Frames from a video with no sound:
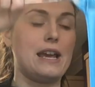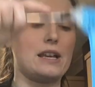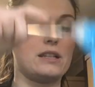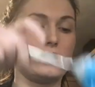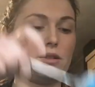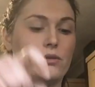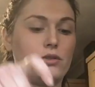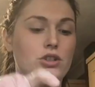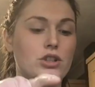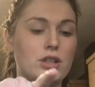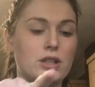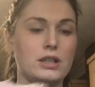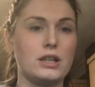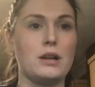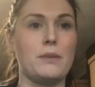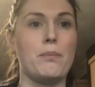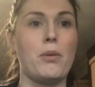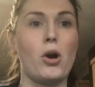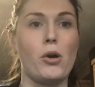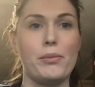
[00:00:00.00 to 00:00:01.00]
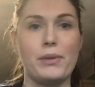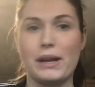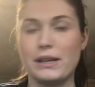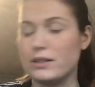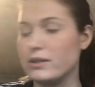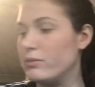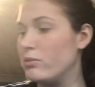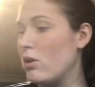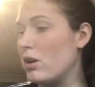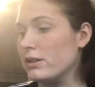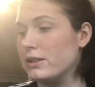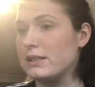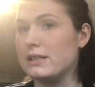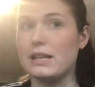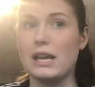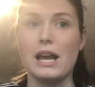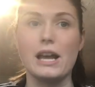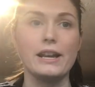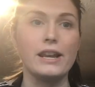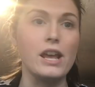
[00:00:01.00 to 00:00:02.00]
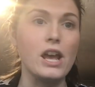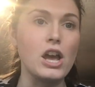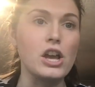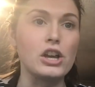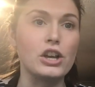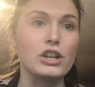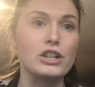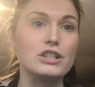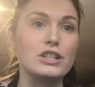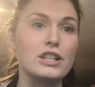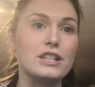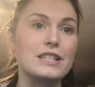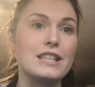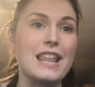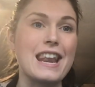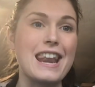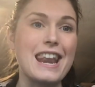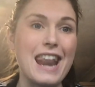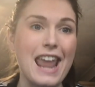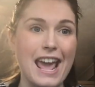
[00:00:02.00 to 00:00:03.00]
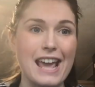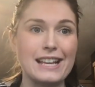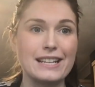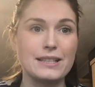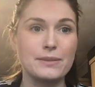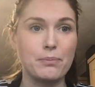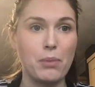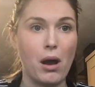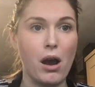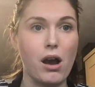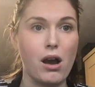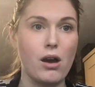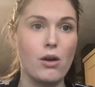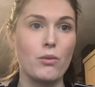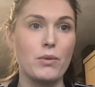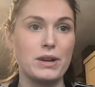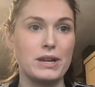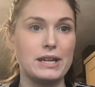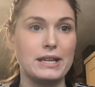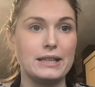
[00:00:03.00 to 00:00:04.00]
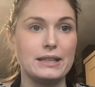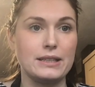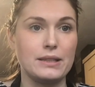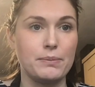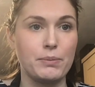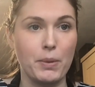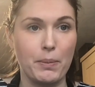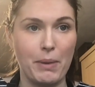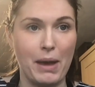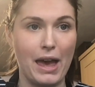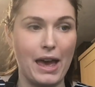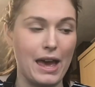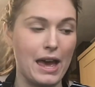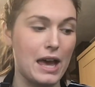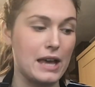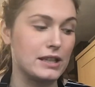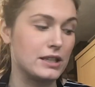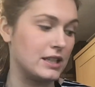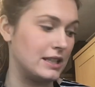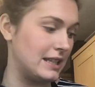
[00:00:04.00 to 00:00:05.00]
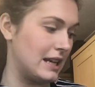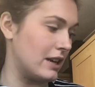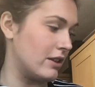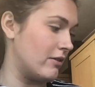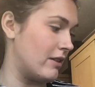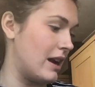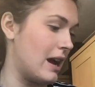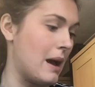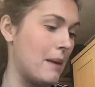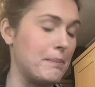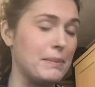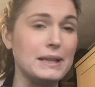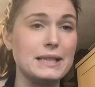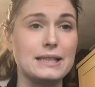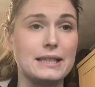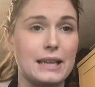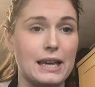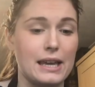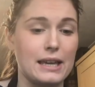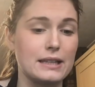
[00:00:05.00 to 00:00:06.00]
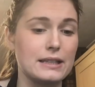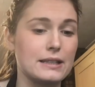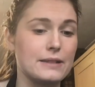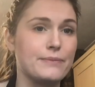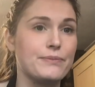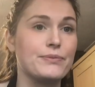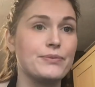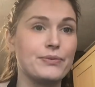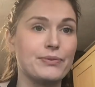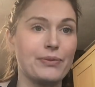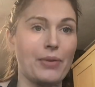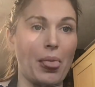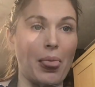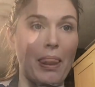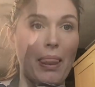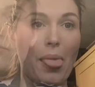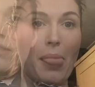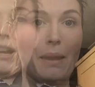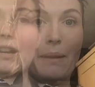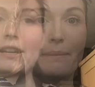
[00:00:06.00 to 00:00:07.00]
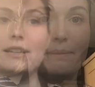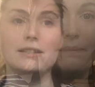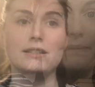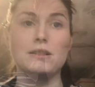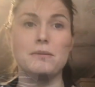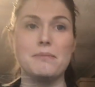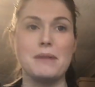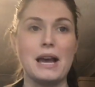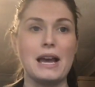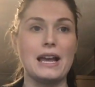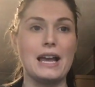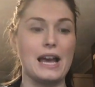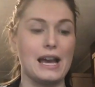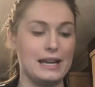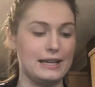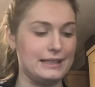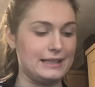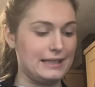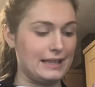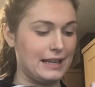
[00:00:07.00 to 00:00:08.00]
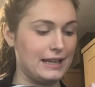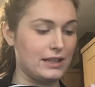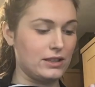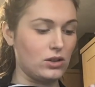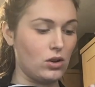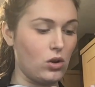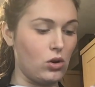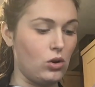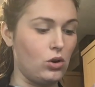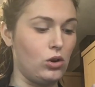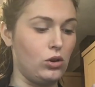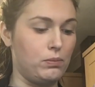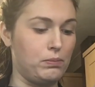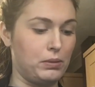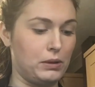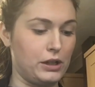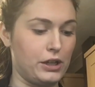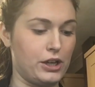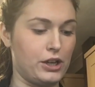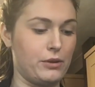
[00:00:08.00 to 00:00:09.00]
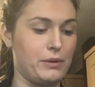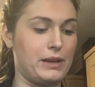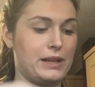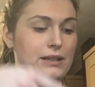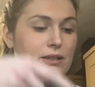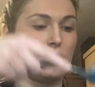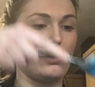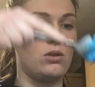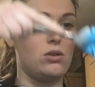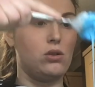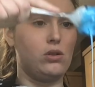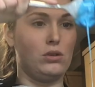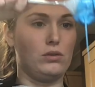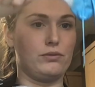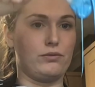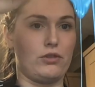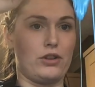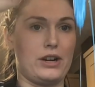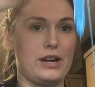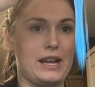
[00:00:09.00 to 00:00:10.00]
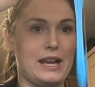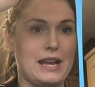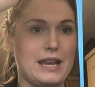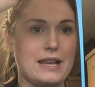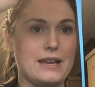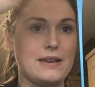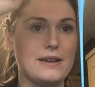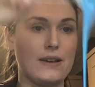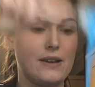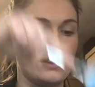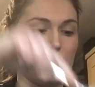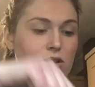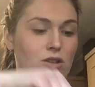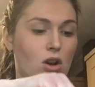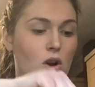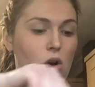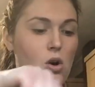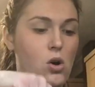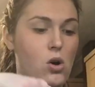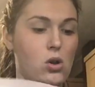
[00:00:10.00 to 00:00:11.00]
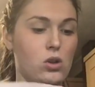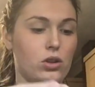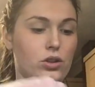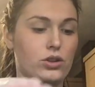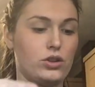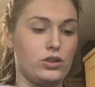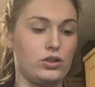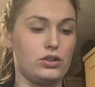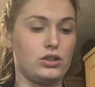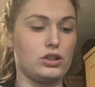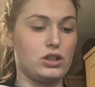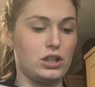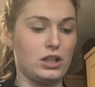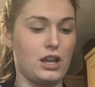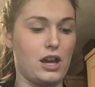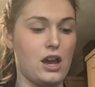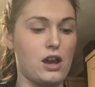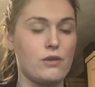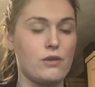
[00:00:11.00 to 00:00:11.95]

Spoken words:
So we're just going to pop that to one side because there's the next part we need to prepare to decorate our biscuits. Right, so my icing is all blue, it's all runny, it's all good to go.